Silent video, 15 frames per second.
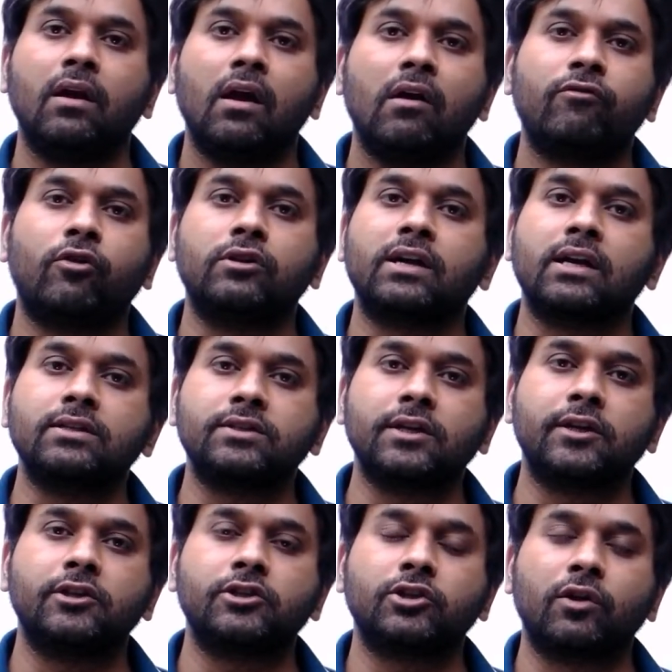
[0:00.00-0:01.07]
for the
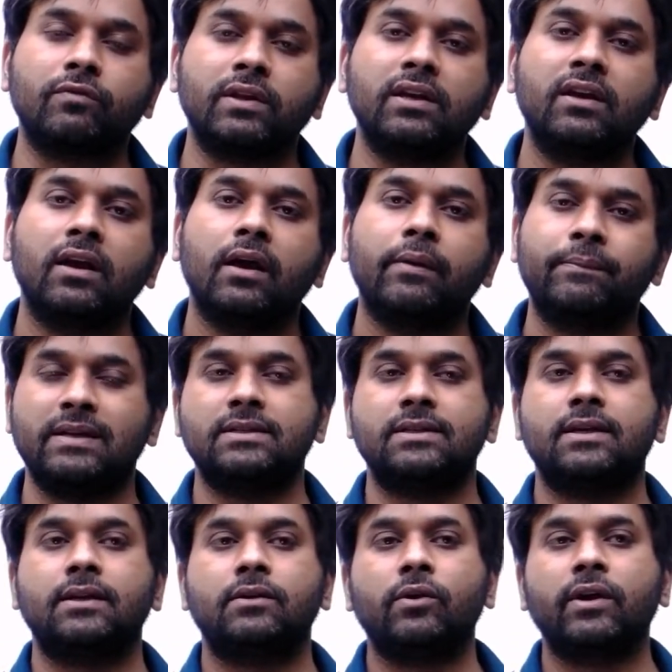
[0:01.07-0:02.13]
consideration of the
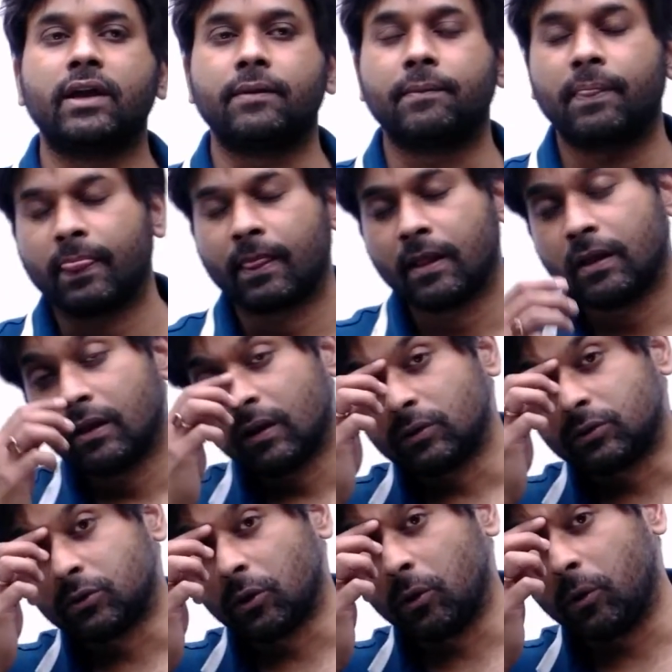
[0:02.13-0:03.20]
president. Okay,
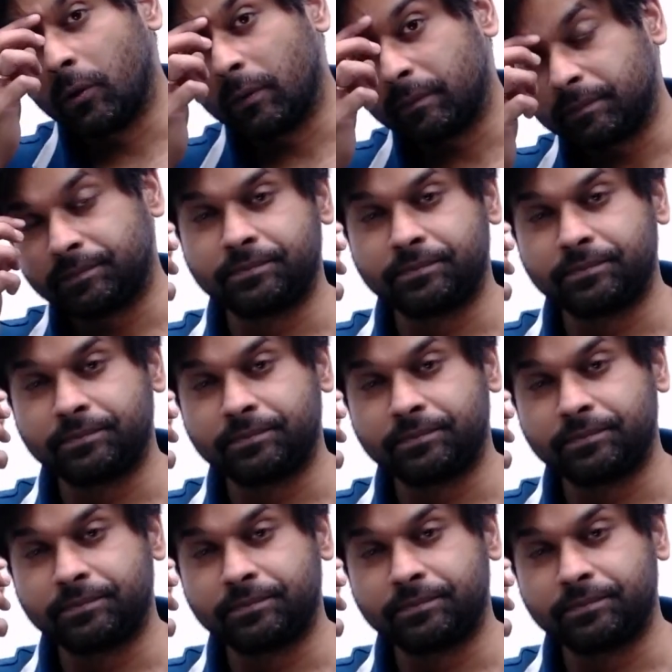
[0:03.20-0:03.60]
so